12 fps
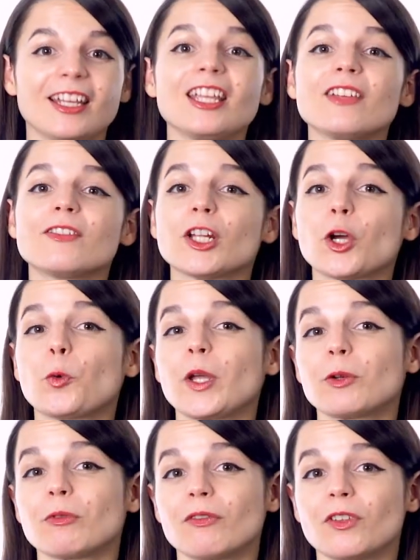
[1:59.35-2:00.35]
Even a
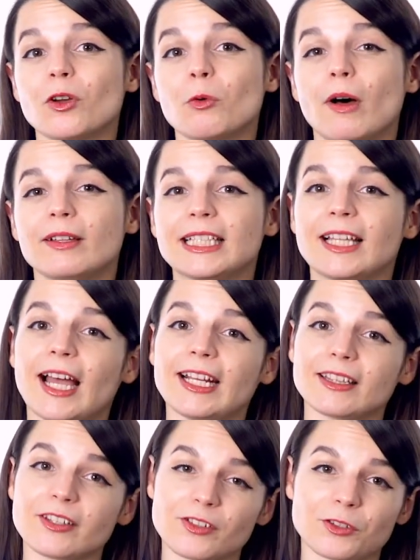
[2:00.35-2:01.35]
quick review while in line
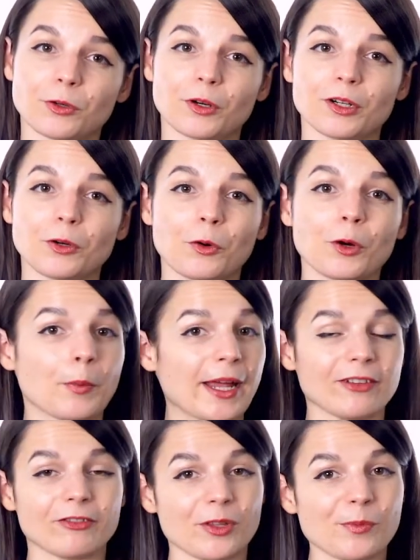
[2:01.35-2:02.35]
at the store or waiting for the